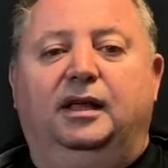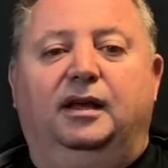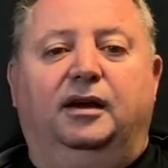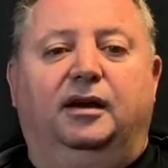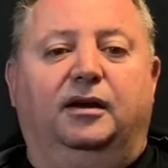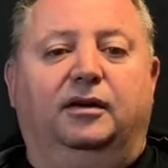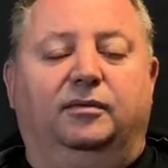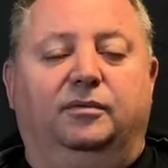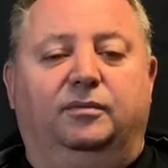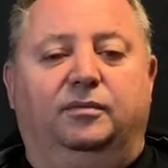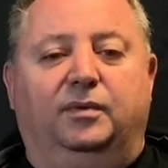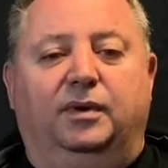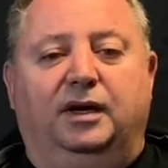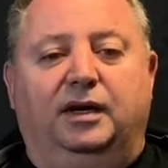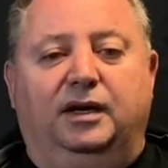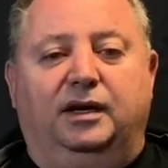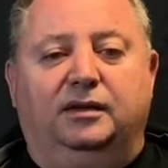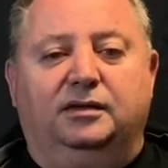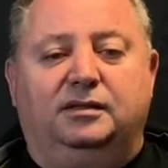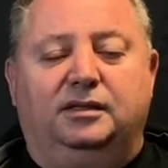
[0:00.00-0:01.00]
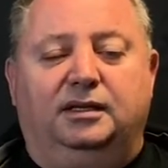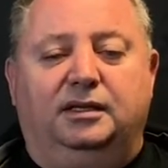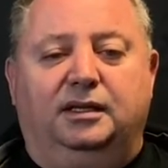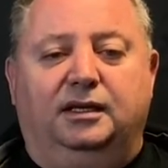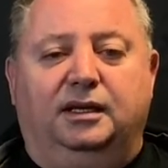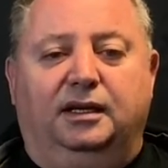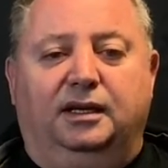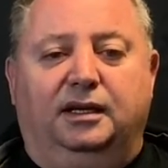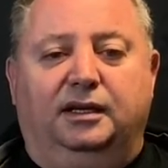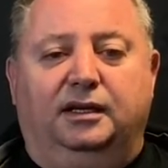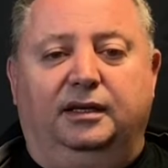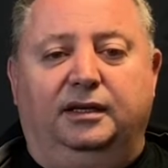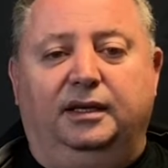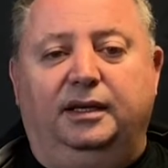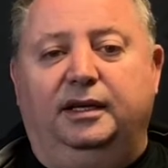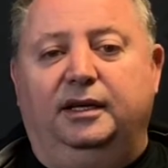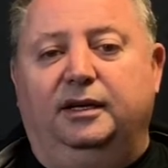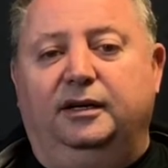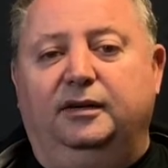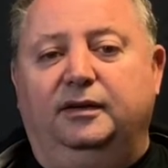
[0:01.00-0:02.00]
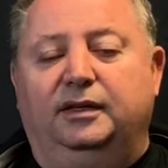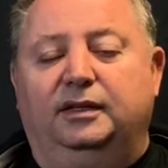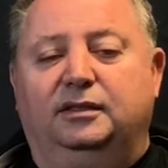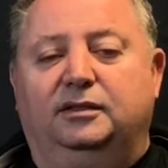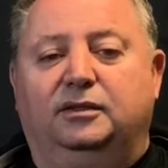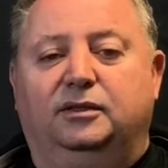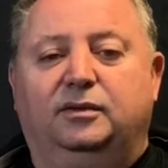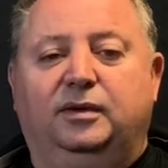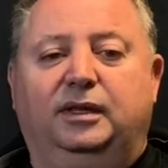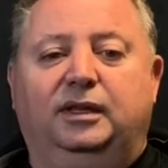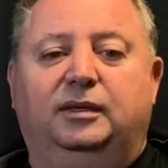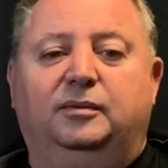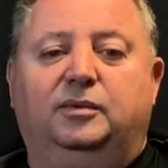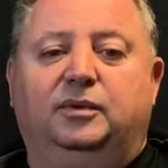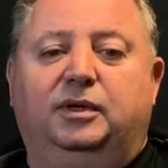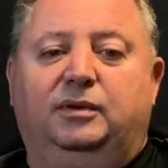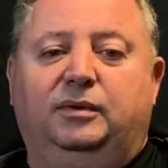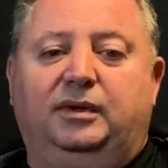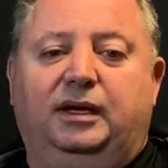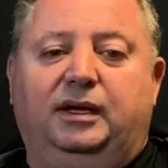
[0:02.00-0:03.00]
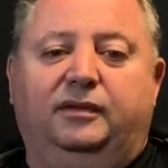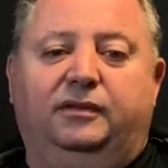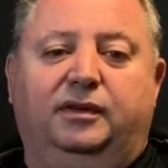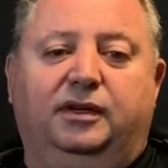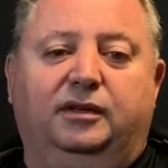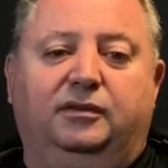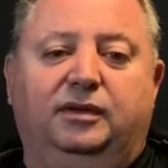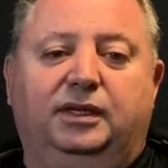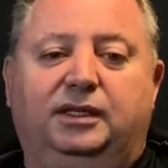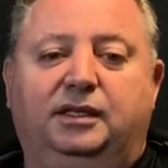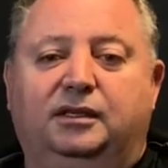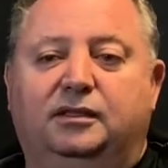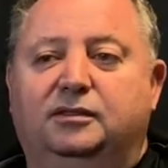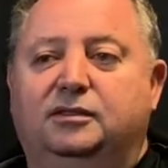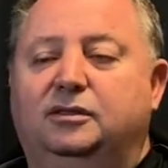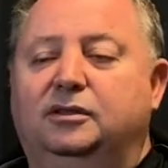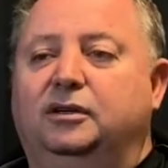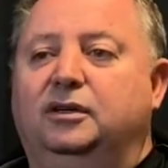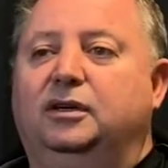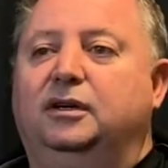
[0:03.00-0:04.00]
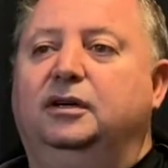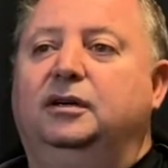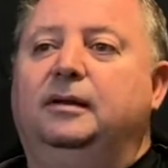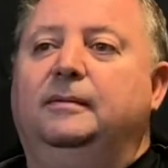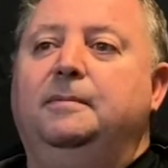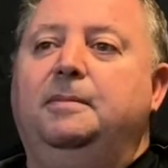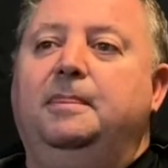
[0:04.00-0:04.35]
our warehouse here in Coquitlam where we have our retail store.